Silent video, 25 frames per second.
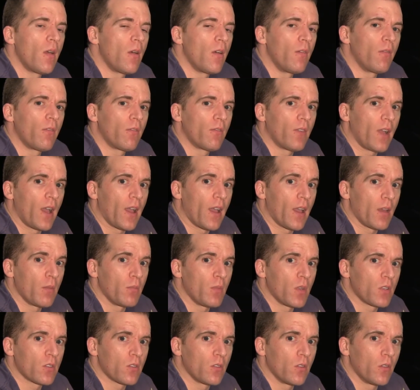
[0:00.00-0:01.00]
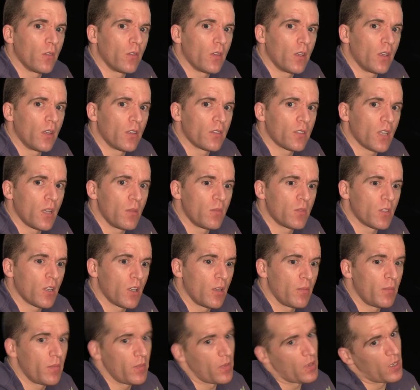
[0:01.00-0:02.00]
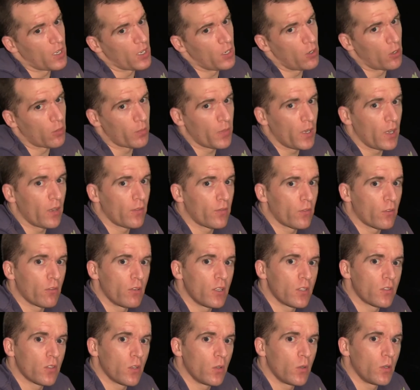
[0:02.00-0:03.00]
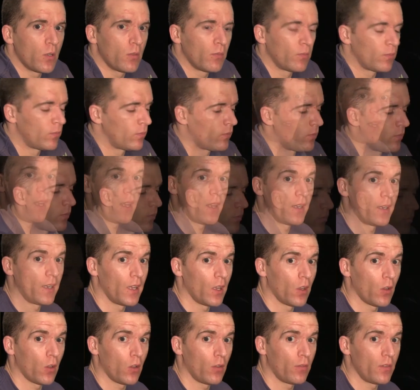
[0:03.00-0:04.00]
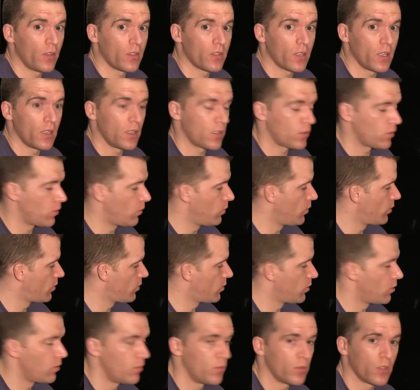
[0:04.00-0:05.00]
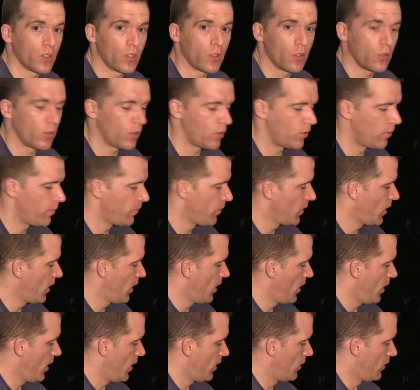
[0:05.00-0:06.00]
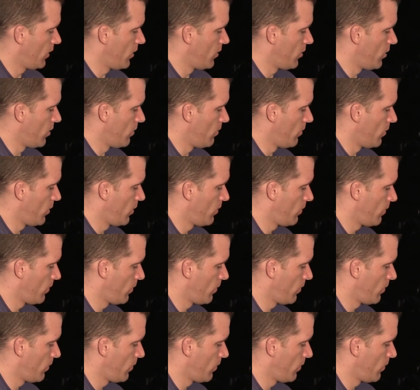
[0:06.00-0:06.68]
fat and muscle on at the same time, and you look better for it too. Now obviously this all assumes that you're hitting the gym